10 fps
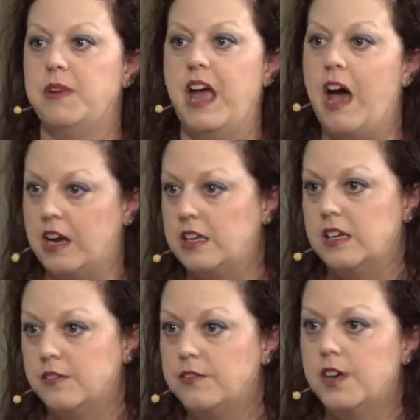Be
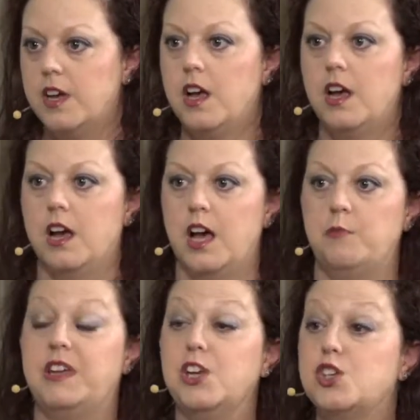active.
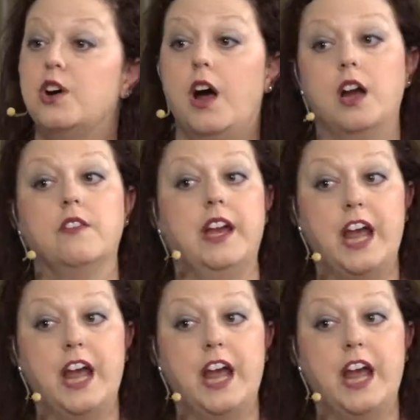Get your heart rate